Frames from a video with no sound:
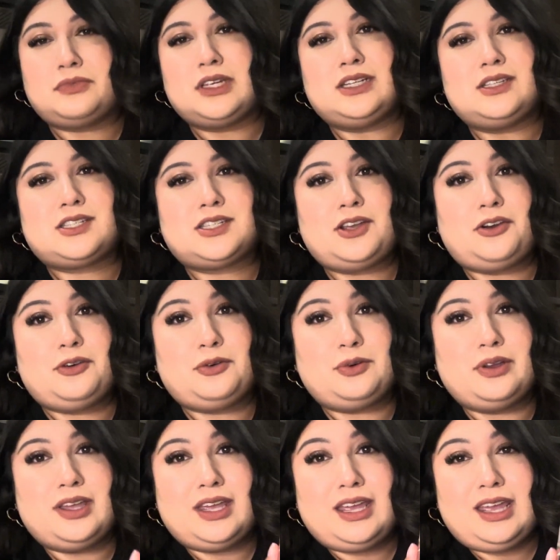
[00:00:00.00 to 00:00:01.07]

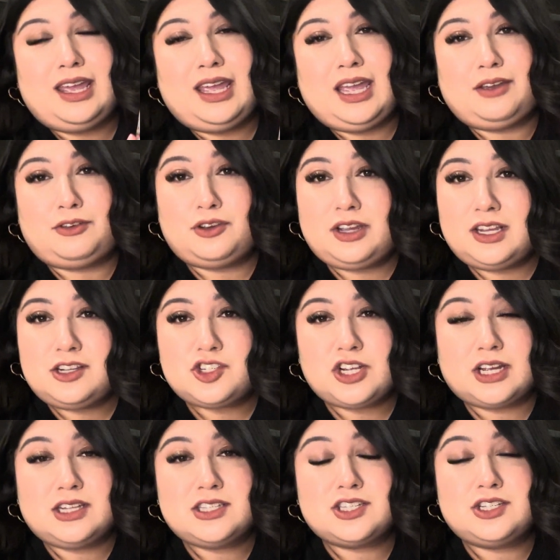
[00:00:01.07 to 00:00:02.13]
So if you get a
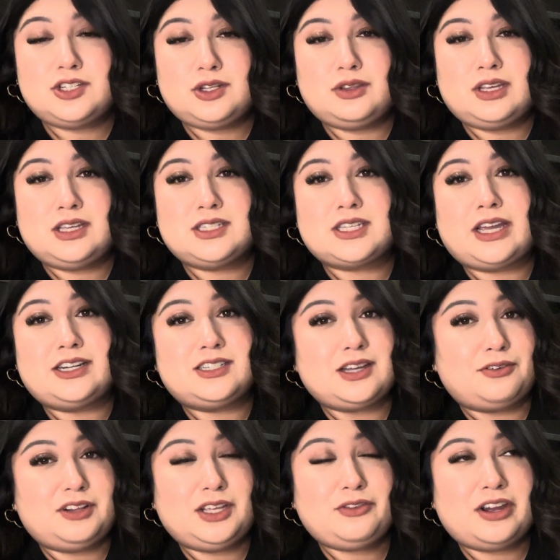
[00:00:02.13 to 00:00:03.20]
chance to do this, I
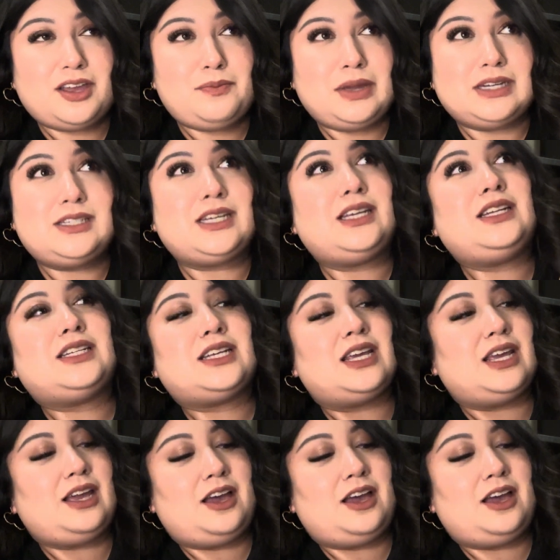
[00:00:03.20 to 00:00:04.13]
definitely recommend it.